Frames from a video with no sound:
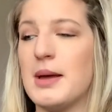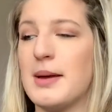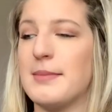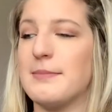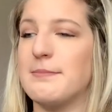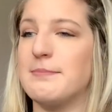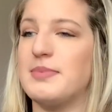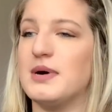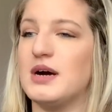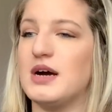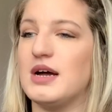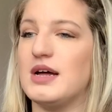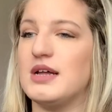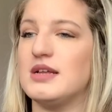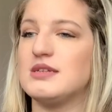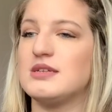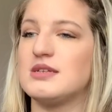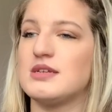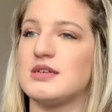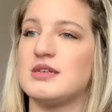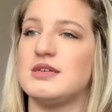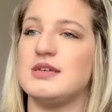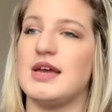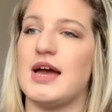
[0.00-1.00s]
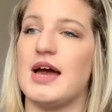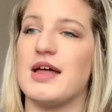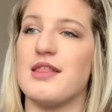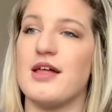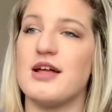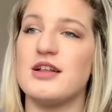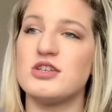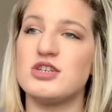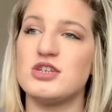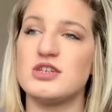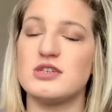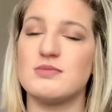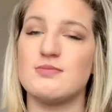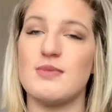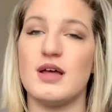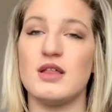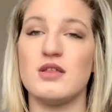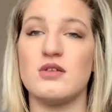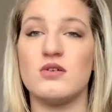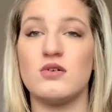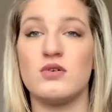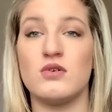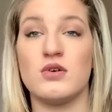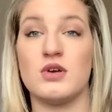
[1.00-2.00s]
But yeah, that's just my
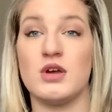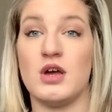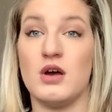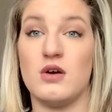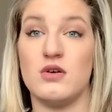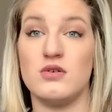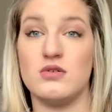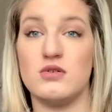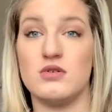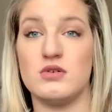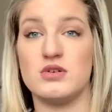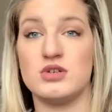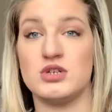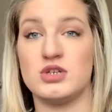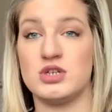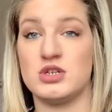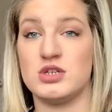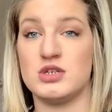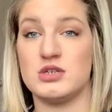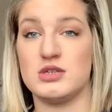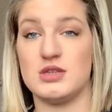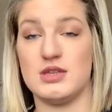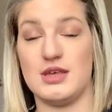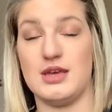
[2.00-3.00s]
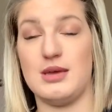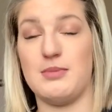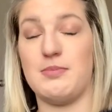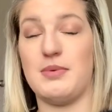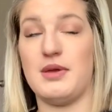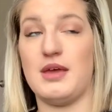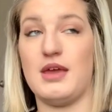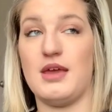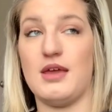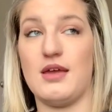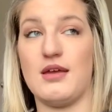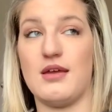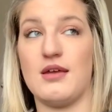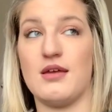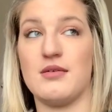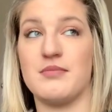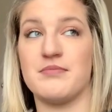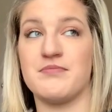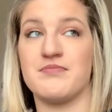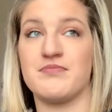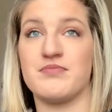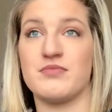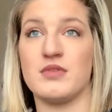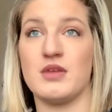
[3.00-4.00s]
little co-sleeping
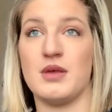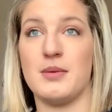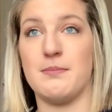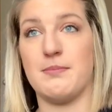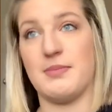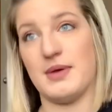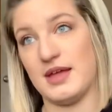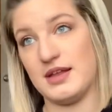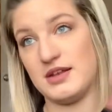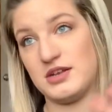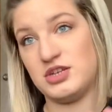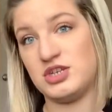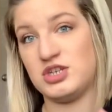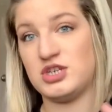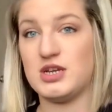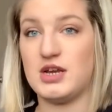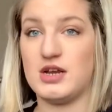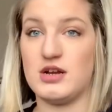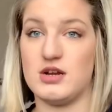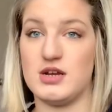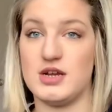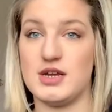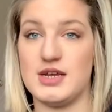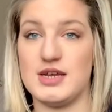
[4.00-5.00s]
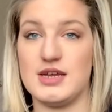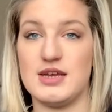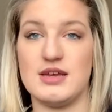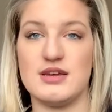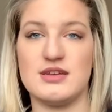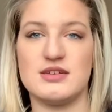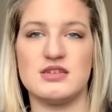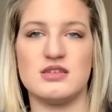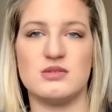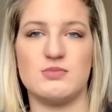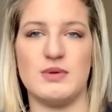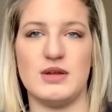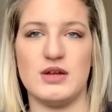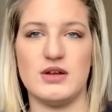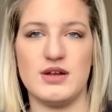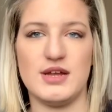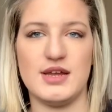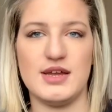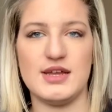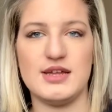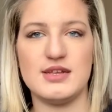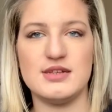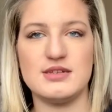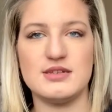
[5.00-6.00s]
bed sharing
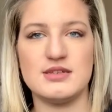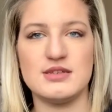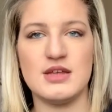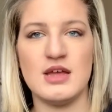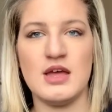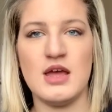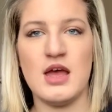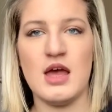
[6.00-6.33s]
experience.